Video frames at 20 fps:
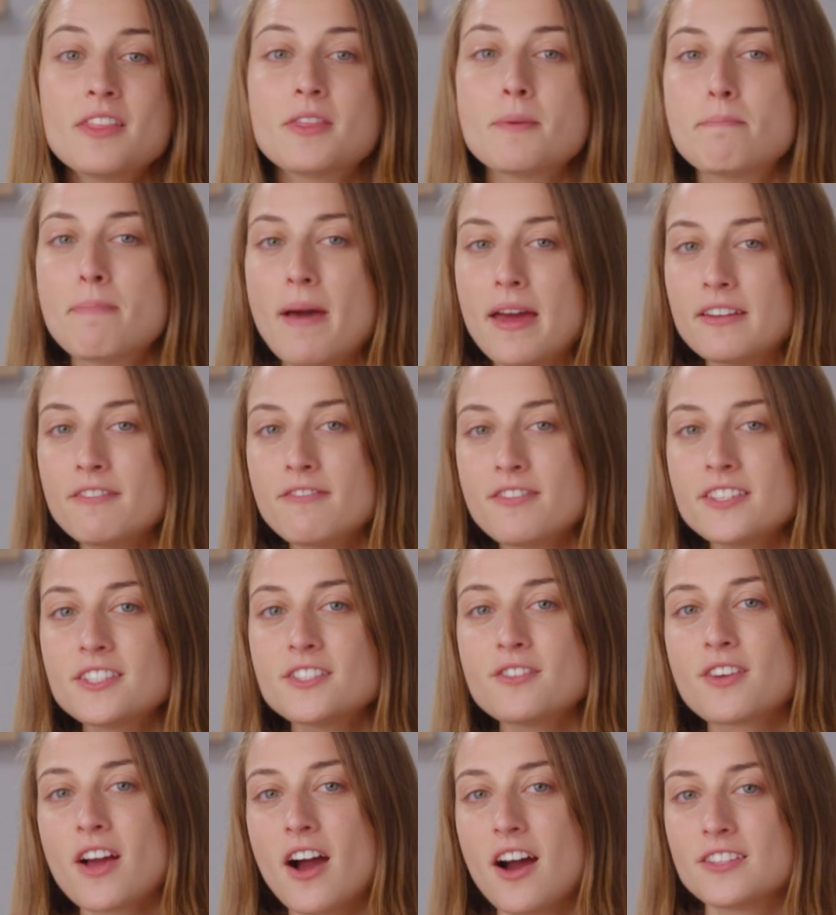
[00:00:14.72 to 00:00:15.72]
The
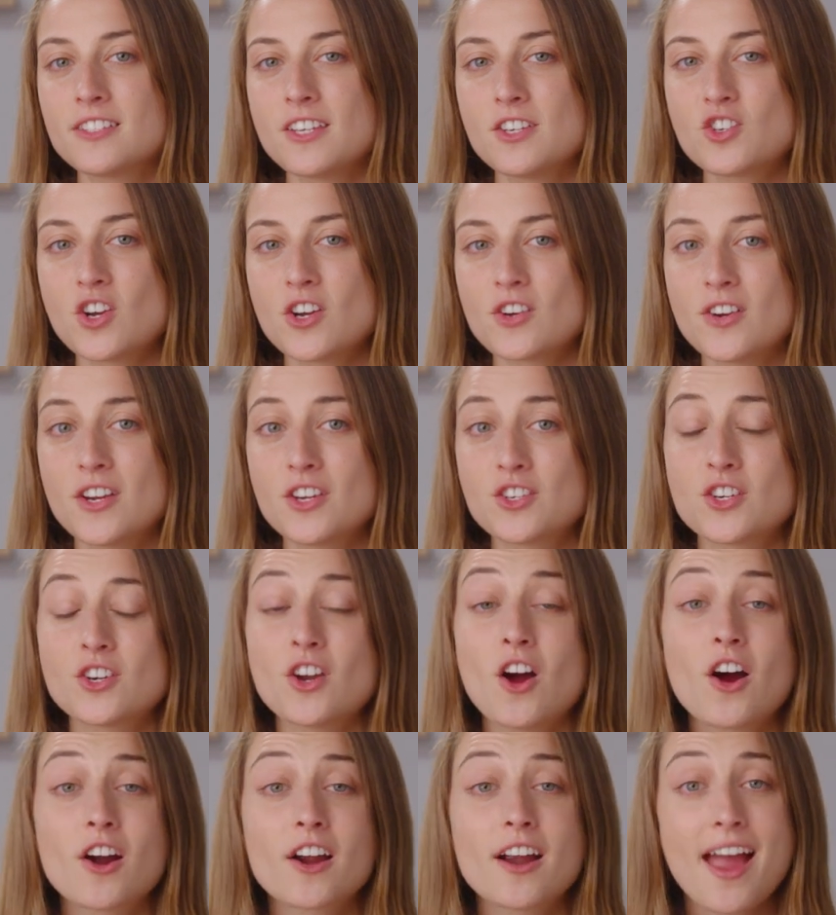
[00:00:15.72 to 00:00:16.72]
benefits of content generation
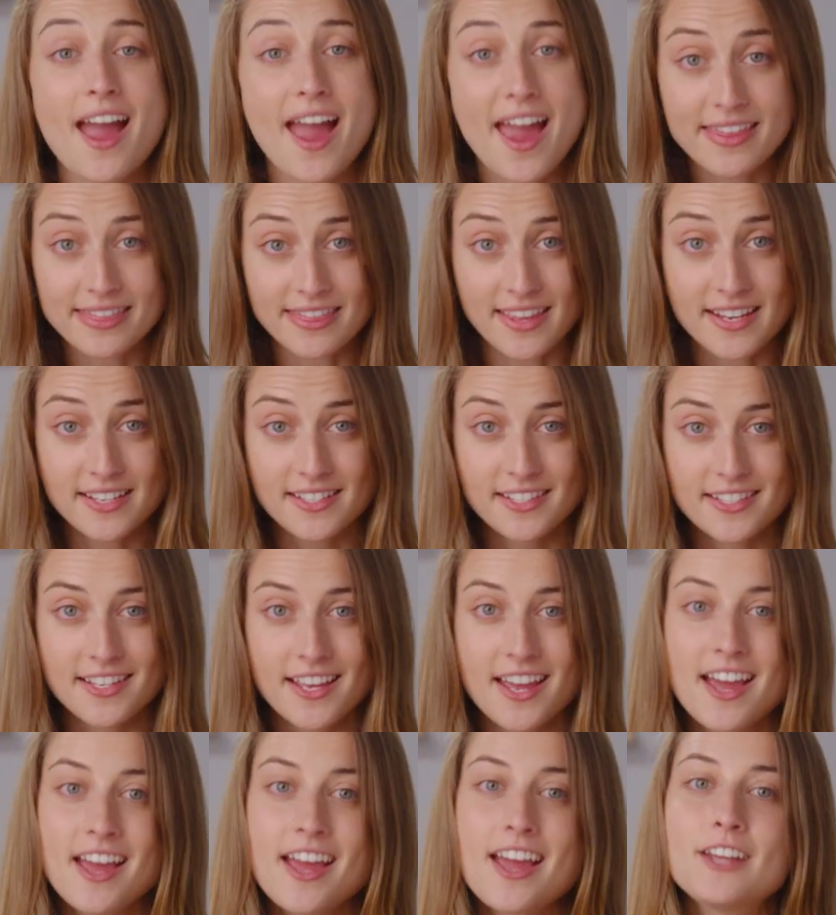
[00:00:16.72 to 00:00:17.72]
are endless.
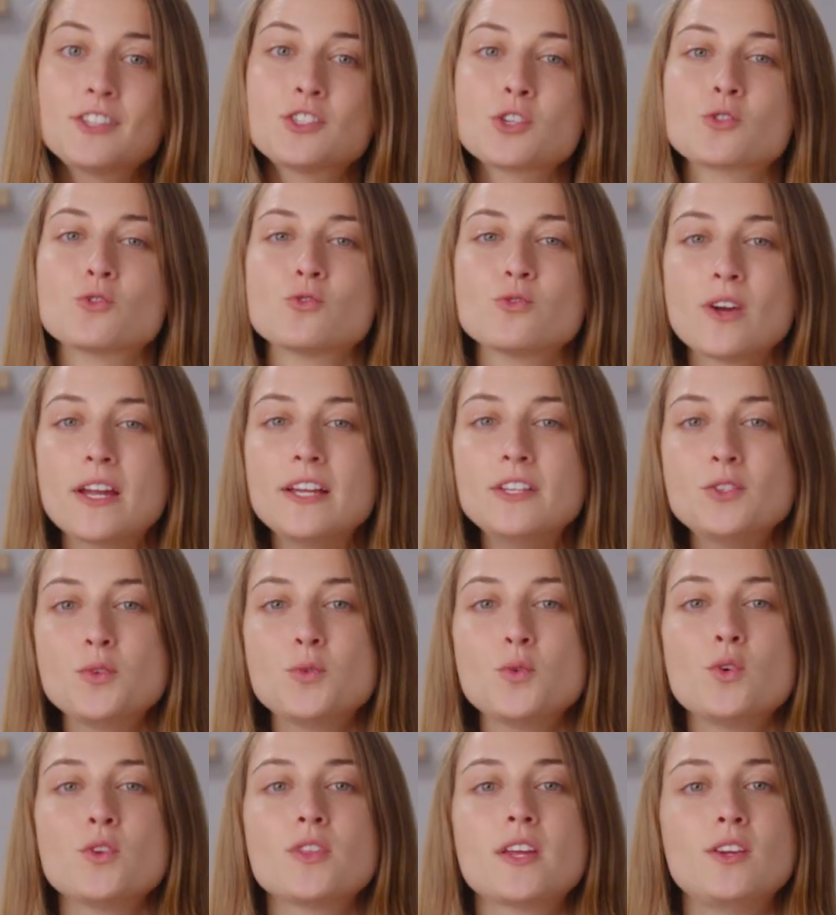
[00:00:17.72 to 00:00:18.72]
It's a great
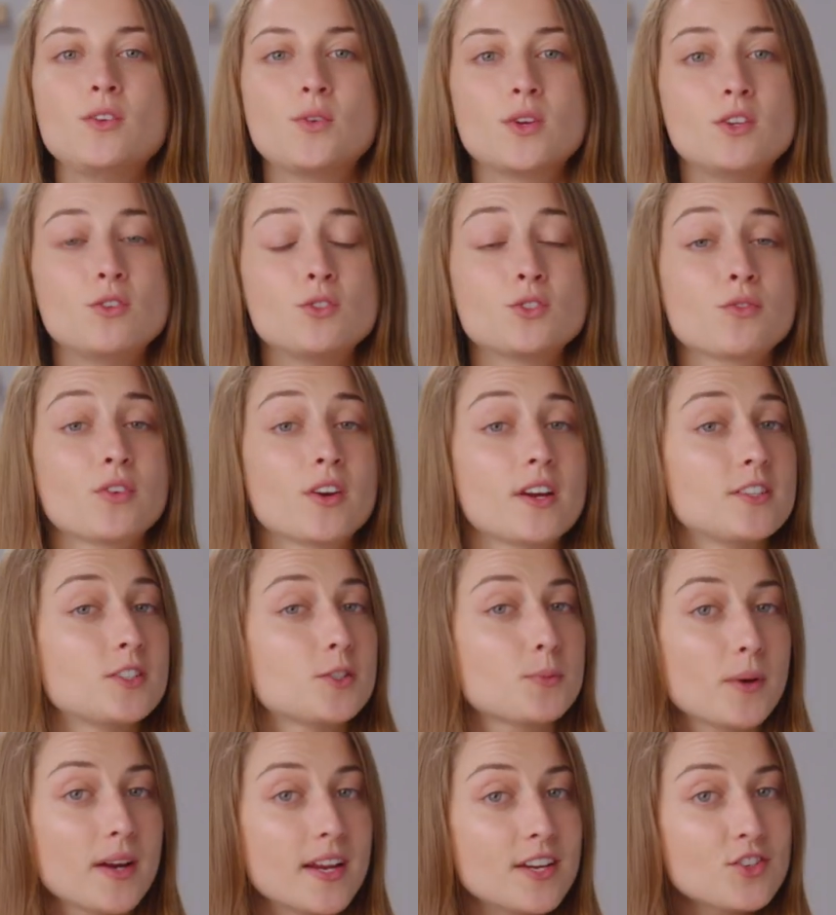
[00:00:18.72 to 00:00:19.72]
tool that you can use for
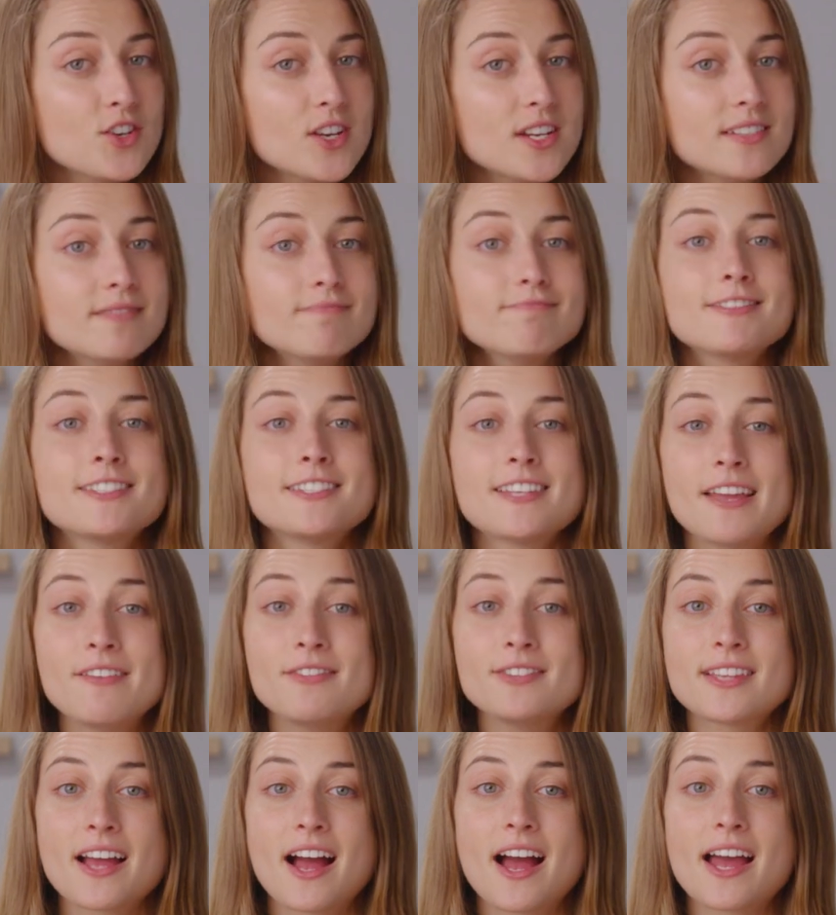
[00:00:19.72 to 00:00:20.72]
inspiration,
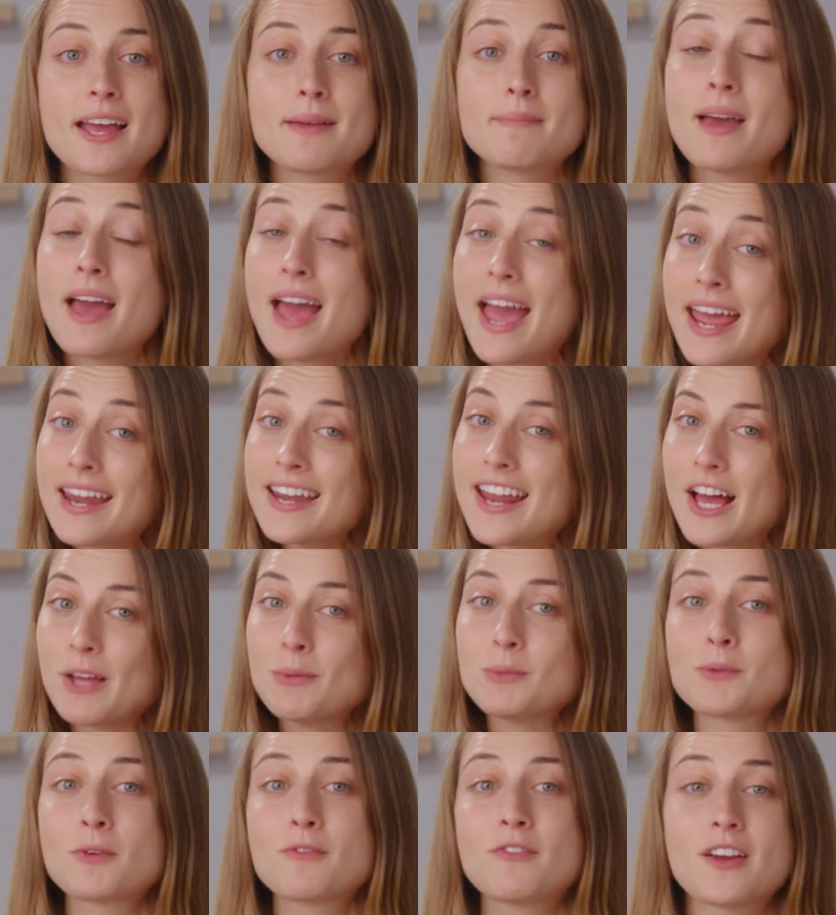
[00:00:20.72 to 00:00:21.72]
saves time, and
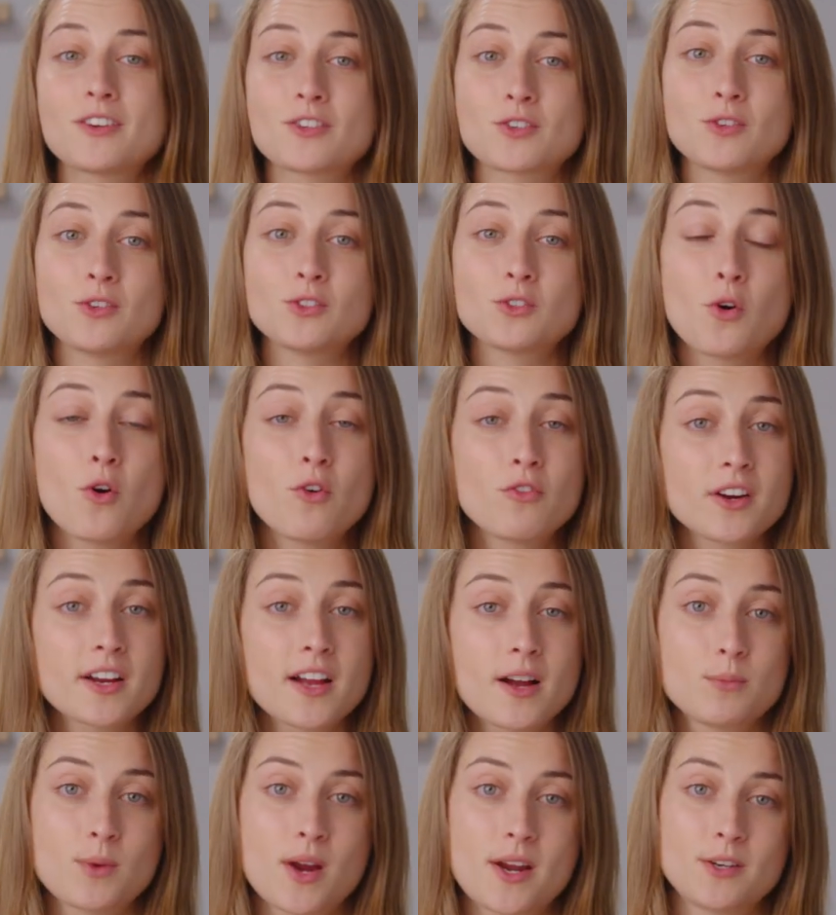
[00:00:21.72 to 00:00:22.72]
helps professionals
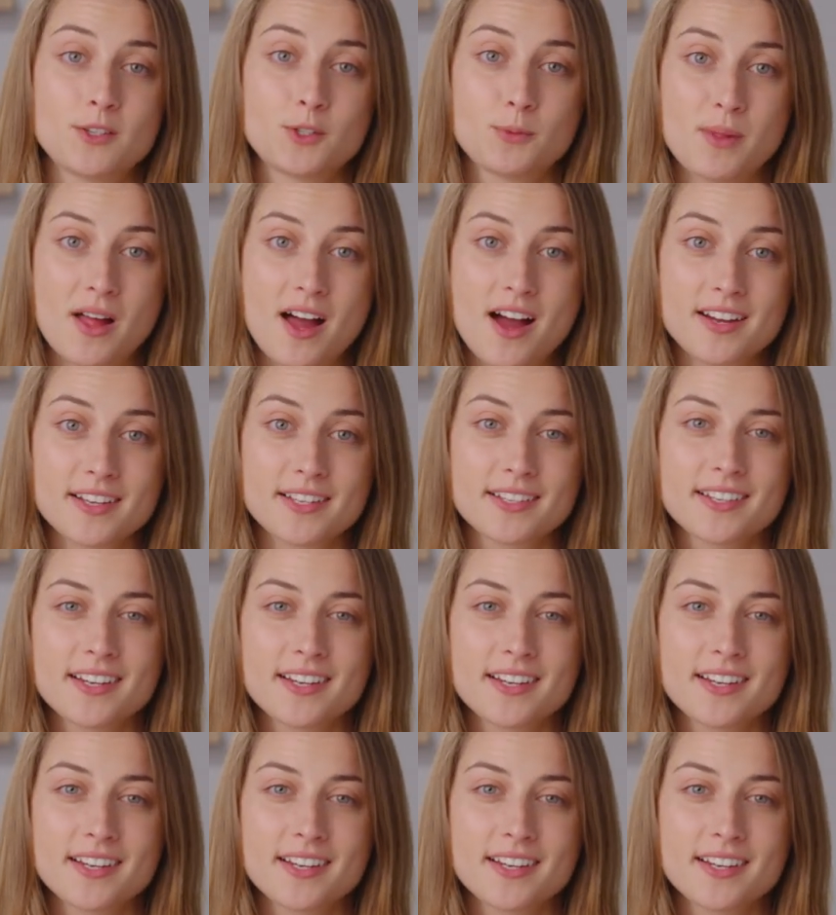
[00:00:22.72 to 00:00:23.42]
overcome writer's block.